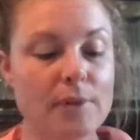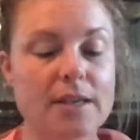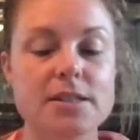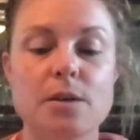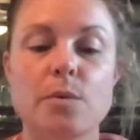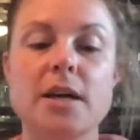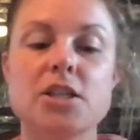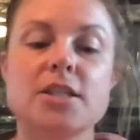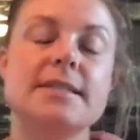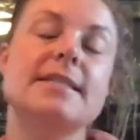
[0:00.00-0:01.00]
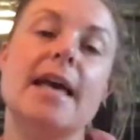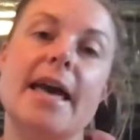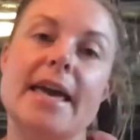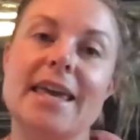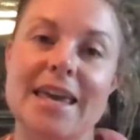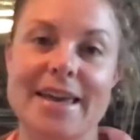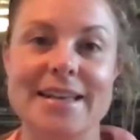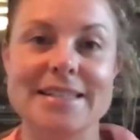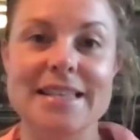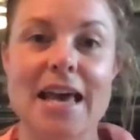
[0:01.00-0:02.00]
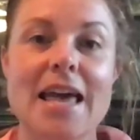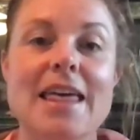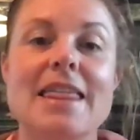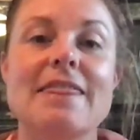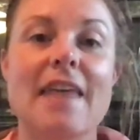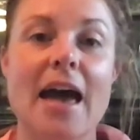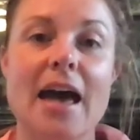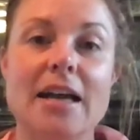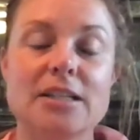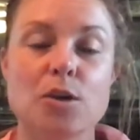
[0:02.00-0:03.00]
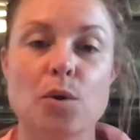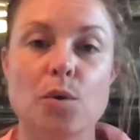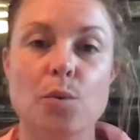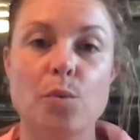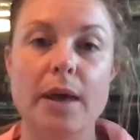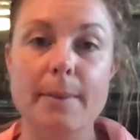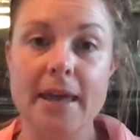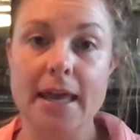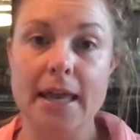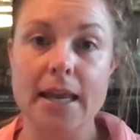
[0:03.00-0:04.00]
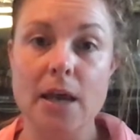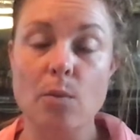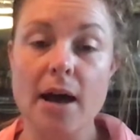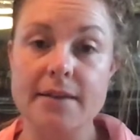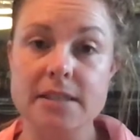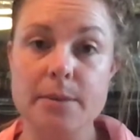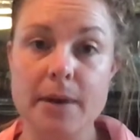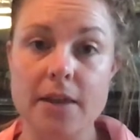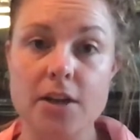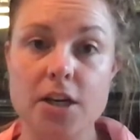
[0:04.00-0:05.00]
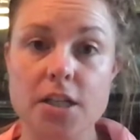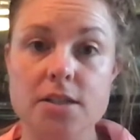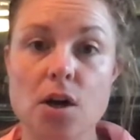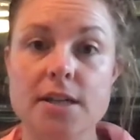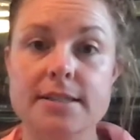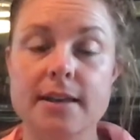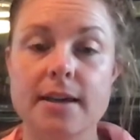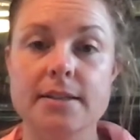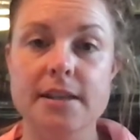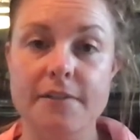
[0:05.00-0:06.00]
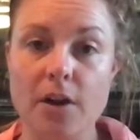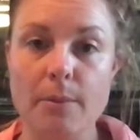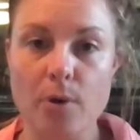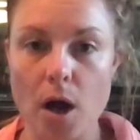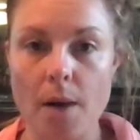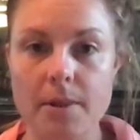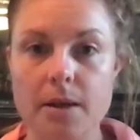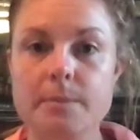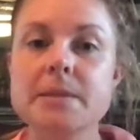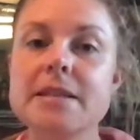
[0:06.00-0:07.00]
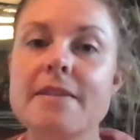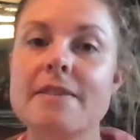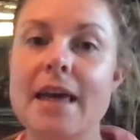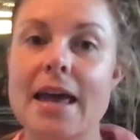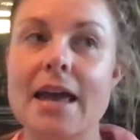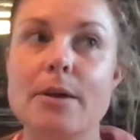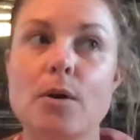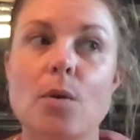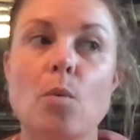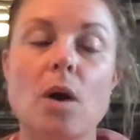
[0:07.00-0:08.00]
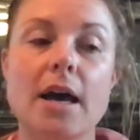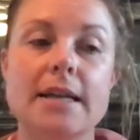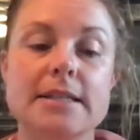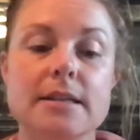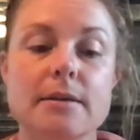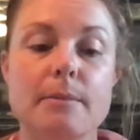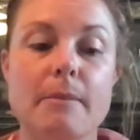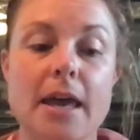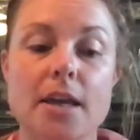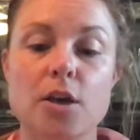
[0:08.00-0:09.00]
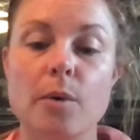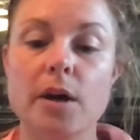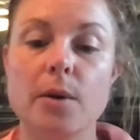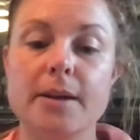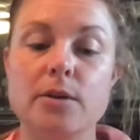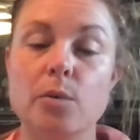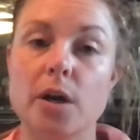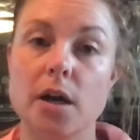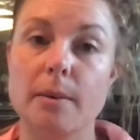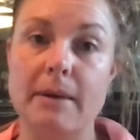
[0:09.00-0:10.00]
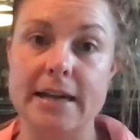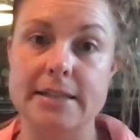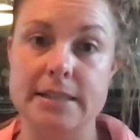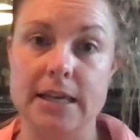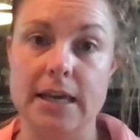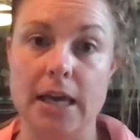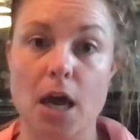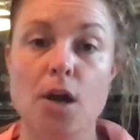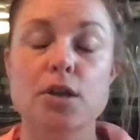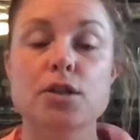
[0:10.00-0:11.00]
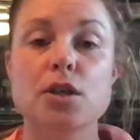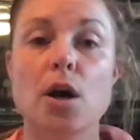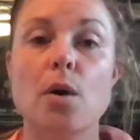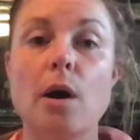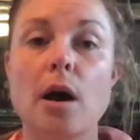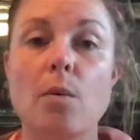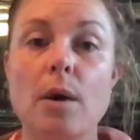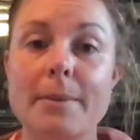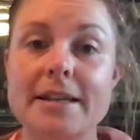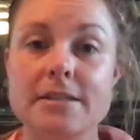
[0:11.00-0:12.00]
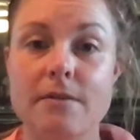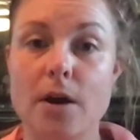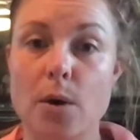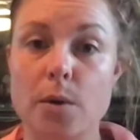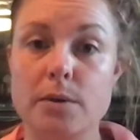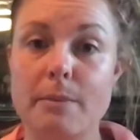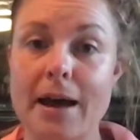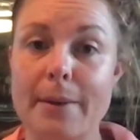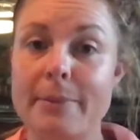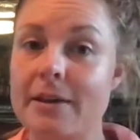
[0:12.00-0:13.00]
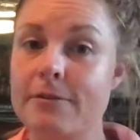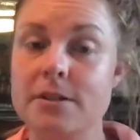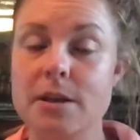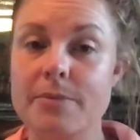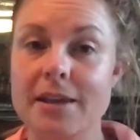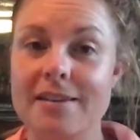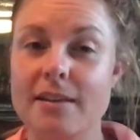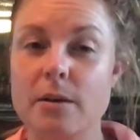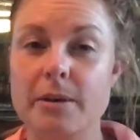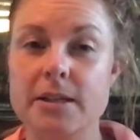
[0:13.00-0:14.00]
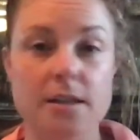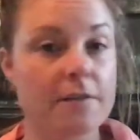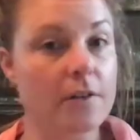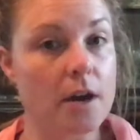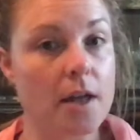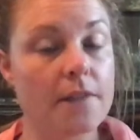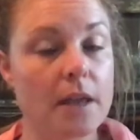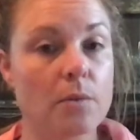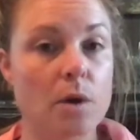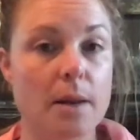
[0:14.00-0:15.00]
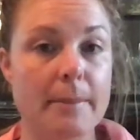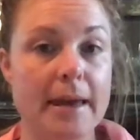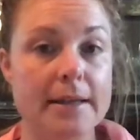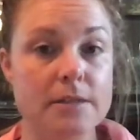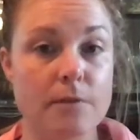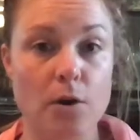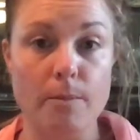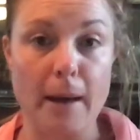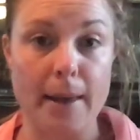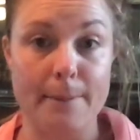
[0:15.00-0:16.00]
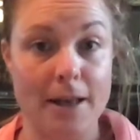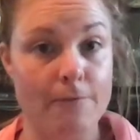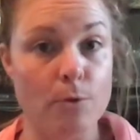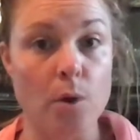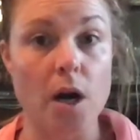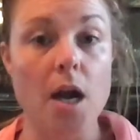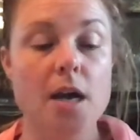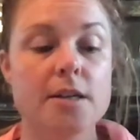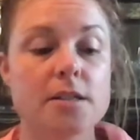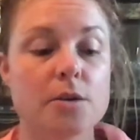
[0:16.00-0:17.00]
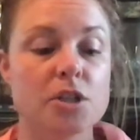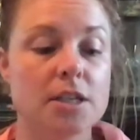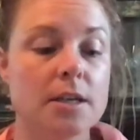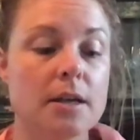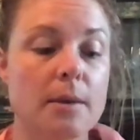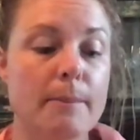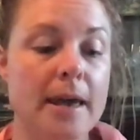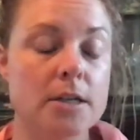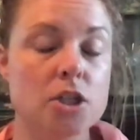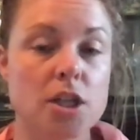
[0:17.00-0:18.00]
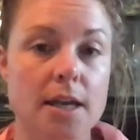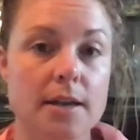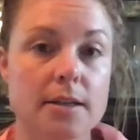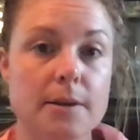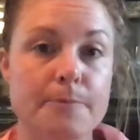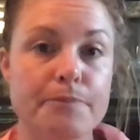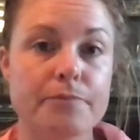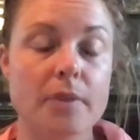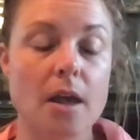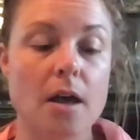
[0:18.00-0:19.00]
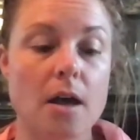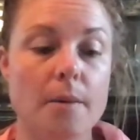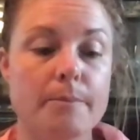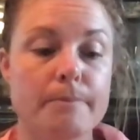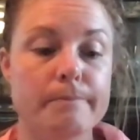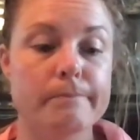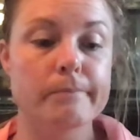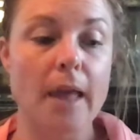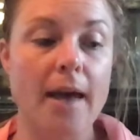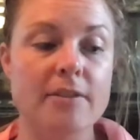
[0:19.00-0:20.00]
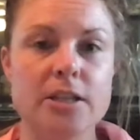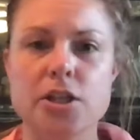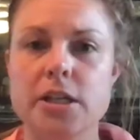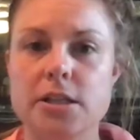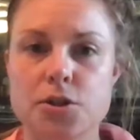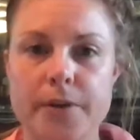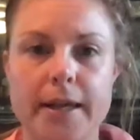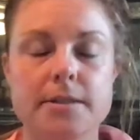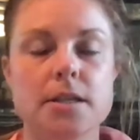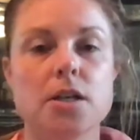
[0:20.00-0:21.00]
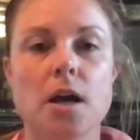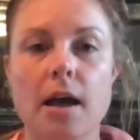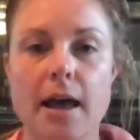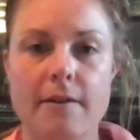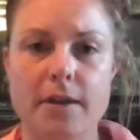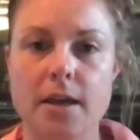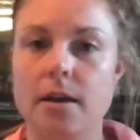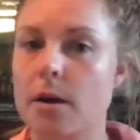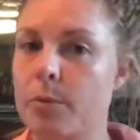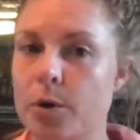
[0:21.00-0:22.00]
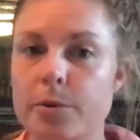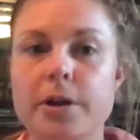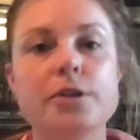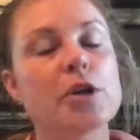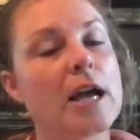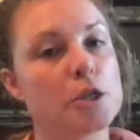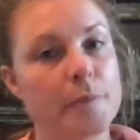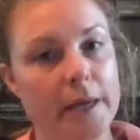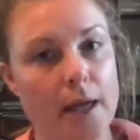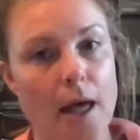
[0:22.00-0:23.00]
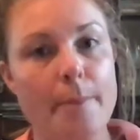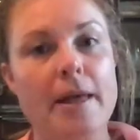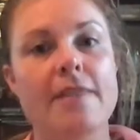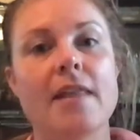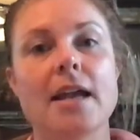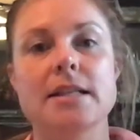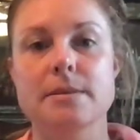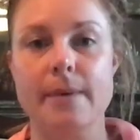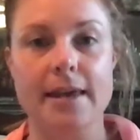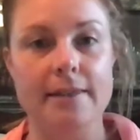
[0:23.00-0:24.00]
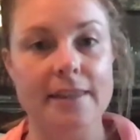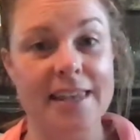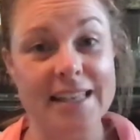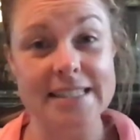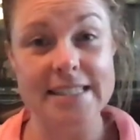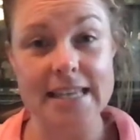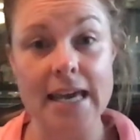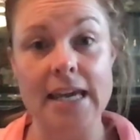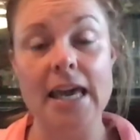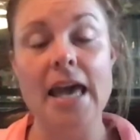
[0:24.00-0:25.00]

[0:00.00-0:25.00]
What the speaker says: So what she's saying is that women, wives and mothers, are seeing different problems than what men who are going to work might see. So a woman's vote might be for something a little bit different than what a man's vote might be for. So she mentioned having dirty streets and not having appropriate trash pickup, and that it's making the kids sick.